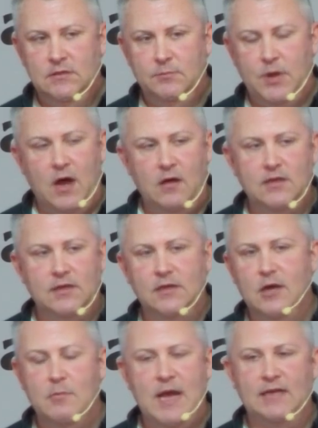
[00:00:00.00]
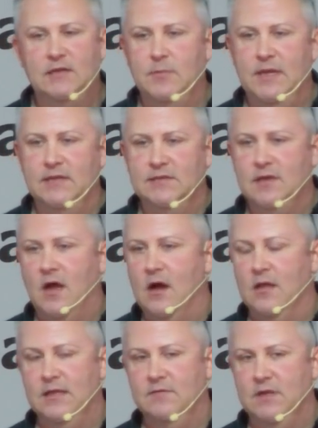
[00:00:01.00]
Paul couldn't go back to being
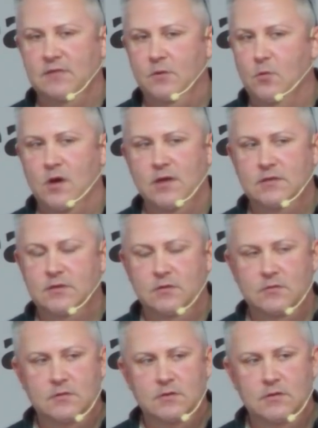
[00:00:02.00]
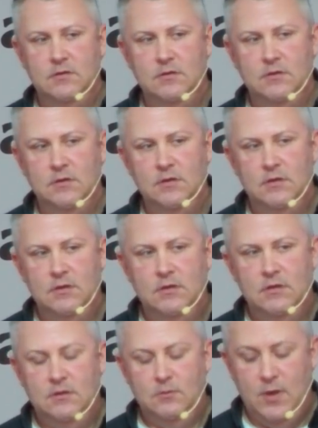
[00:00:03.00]
Saul even if he wanted to.
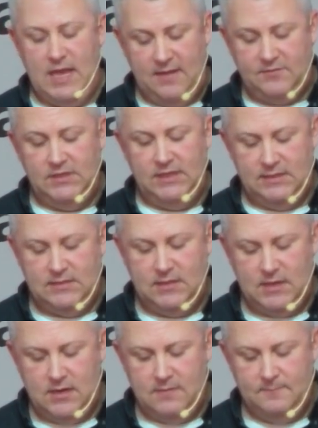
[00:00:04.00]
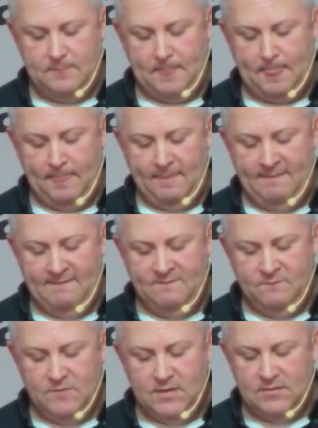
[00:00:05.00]
We have to get to there.
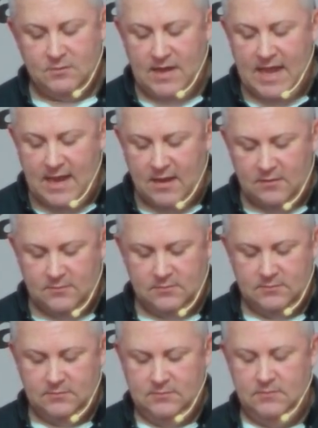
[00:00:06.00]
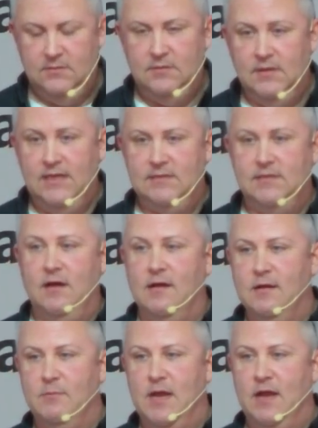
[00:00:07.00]
So now, let's talk
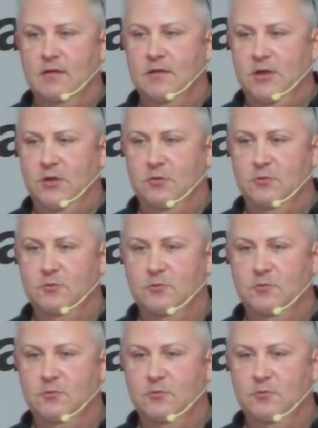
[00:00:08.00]
about you.